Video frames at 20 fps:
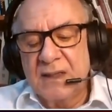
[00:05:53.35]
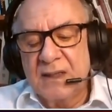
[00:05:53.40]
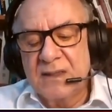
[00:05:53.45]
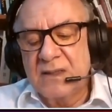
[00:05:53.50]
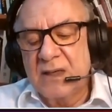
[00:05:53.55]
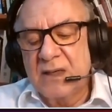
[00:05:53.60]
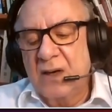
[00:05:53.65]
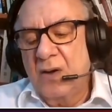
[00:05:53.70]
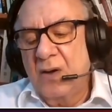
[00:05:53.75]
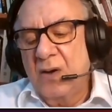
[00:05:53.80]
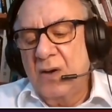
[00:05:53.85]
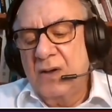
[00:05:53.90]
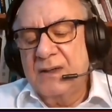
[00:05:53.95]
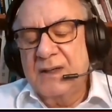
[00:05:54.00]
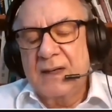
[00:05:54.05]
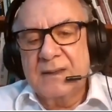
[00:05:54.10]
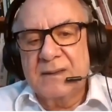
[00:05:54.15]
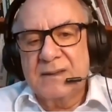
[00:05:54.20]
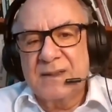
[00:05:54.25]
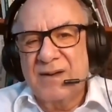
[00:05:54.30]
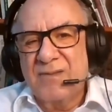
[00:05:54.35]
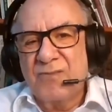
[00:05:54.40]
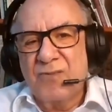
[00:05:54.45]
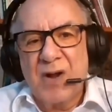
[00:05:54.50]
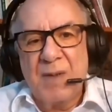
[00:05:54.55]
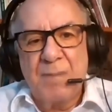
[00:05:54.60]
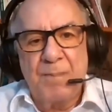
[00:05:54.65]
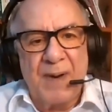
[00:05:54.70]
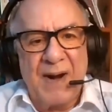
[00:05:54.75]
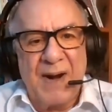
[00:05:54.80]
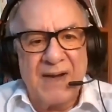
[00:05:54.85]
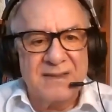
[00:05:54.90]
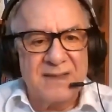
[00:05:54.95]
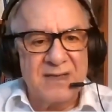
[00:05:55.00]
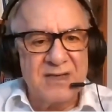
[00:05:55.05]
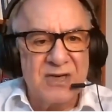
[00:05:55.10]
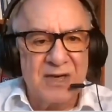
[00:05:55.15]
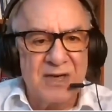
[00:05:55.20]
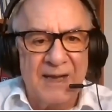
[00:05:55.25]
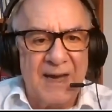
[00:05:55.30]
is a law that
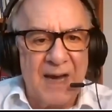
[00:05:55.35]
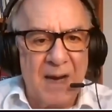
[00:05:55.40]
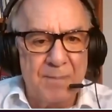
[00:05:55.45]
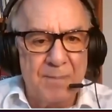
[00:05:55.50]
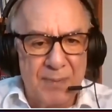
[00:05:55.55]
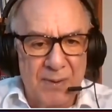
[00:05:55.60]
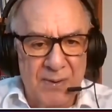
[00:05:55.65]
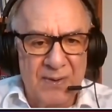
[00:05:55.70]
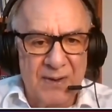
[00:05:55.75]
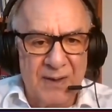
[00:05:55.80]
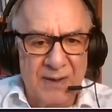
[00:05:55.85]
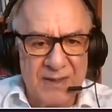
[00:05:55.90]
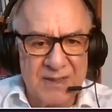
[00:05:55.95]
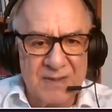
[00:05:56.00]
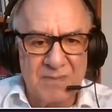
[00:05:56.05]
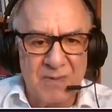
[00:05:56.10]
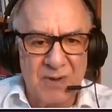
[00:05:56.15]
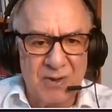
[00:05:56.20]
represses legal pluralism,